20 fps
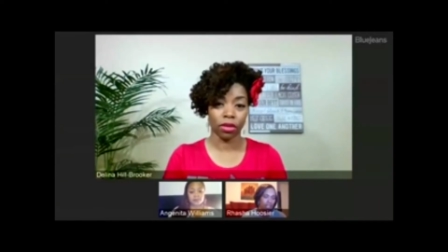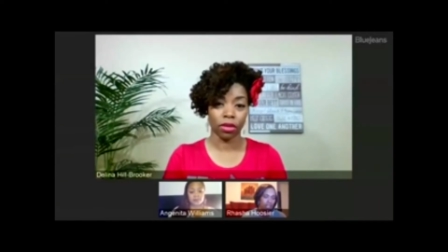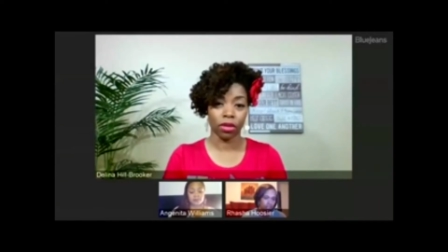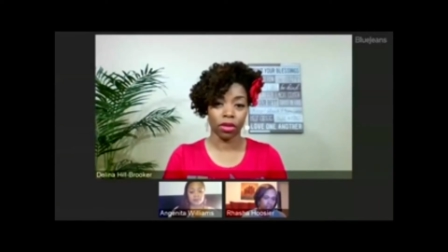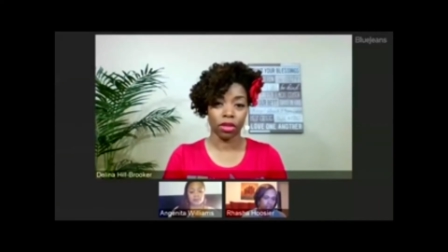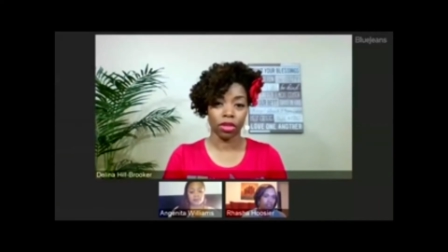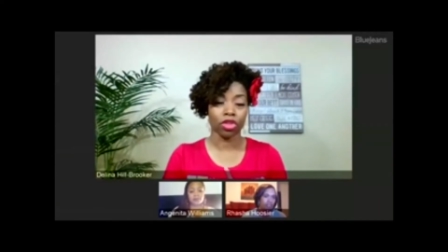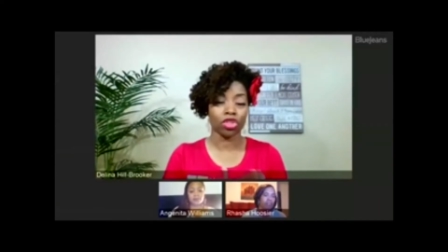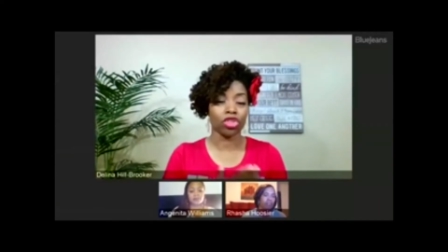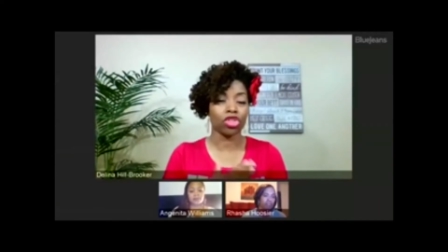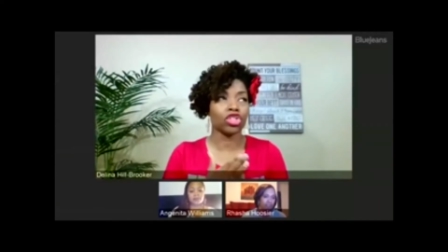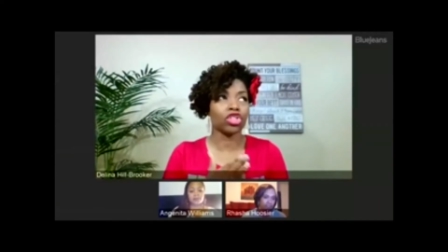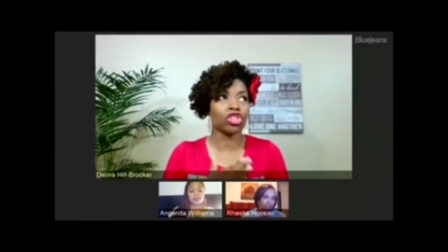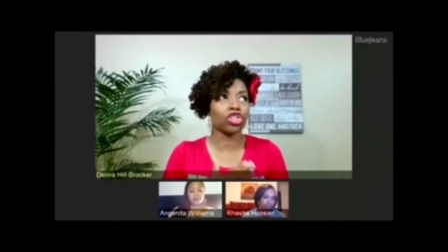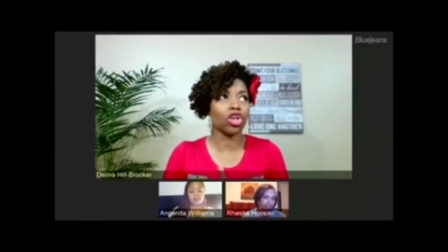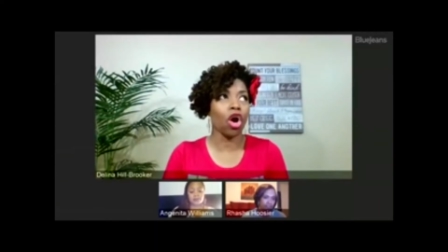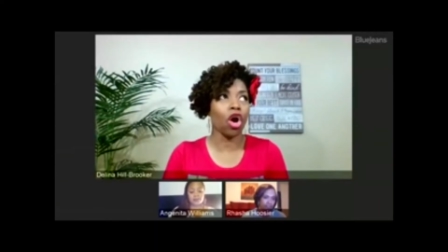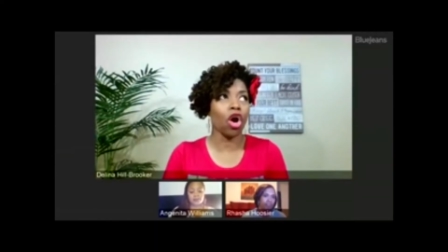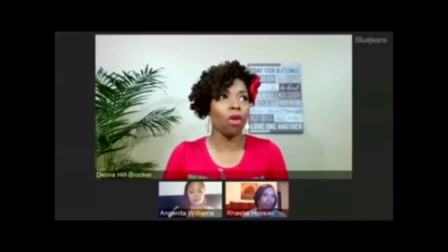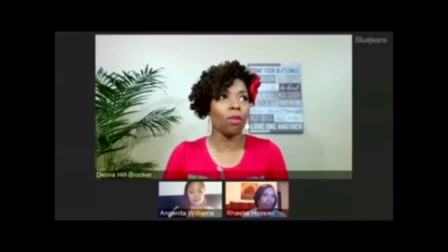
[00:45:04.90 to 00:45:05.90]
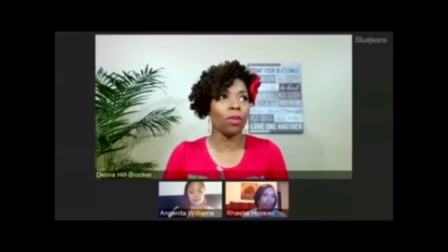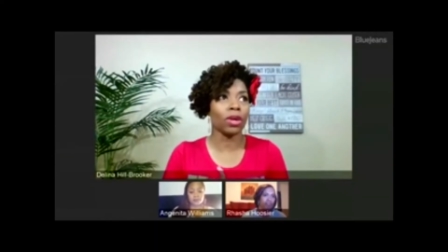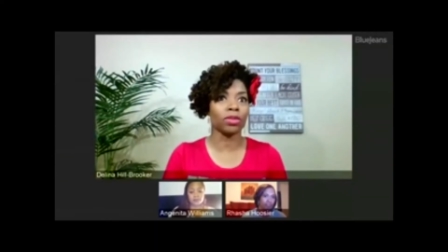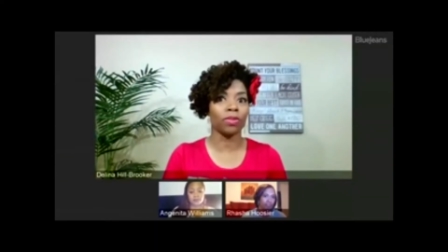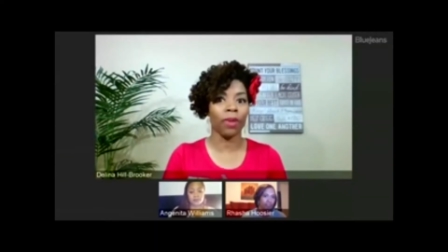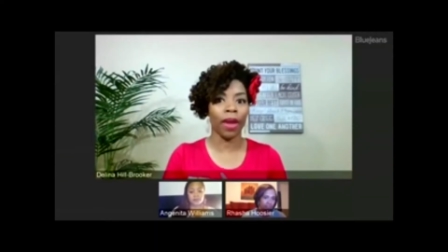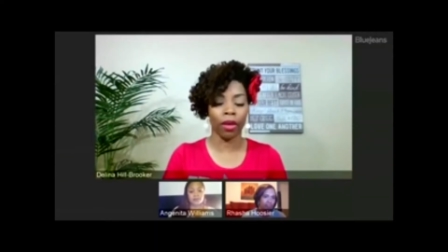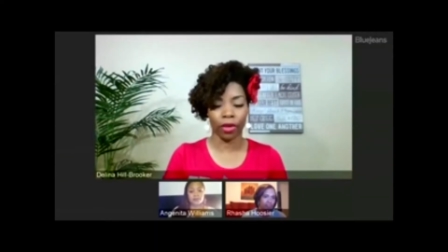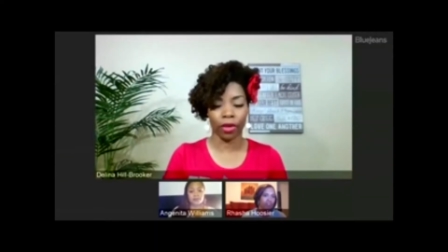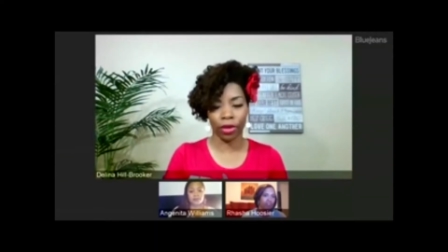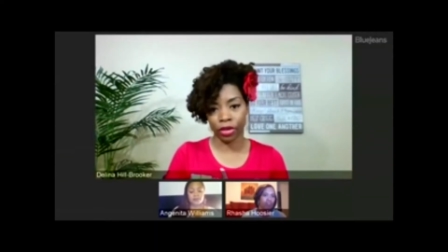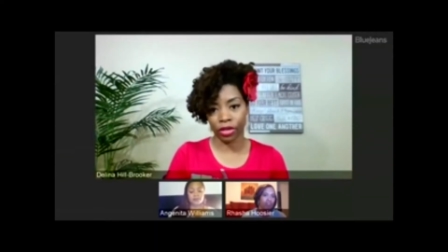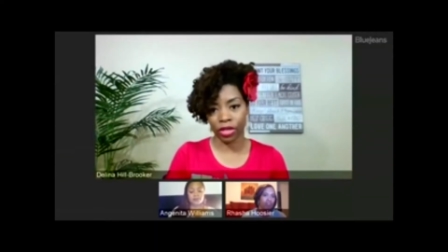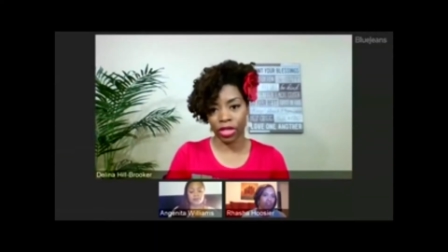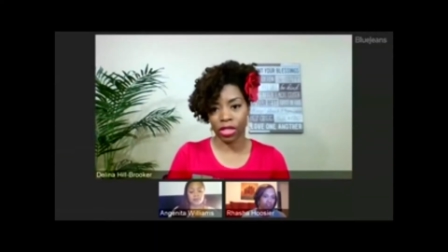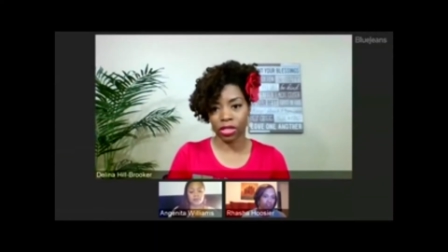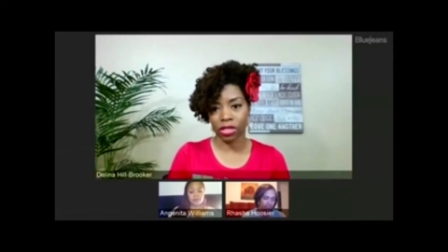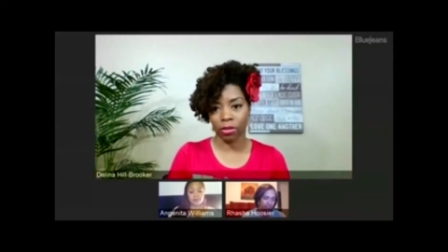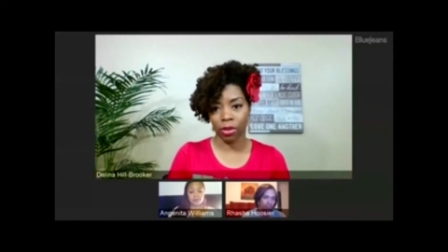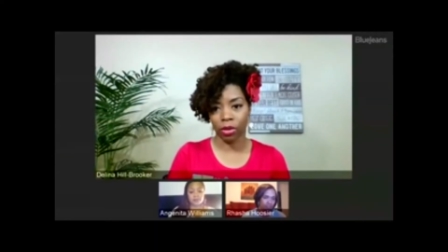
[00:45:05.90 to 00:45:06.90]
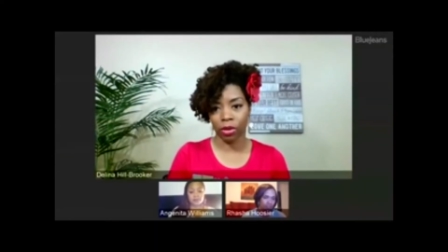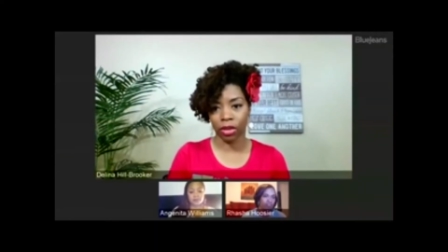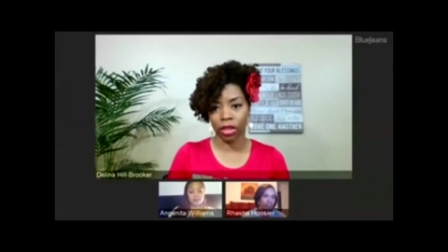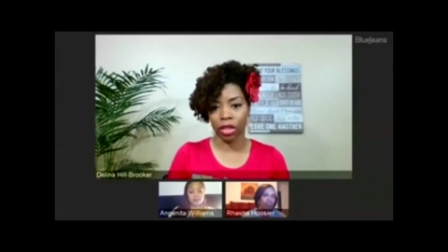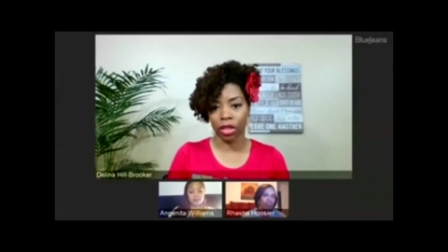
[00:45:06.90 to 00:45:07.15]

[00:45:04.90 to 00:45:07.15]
There's so much power in your testimony.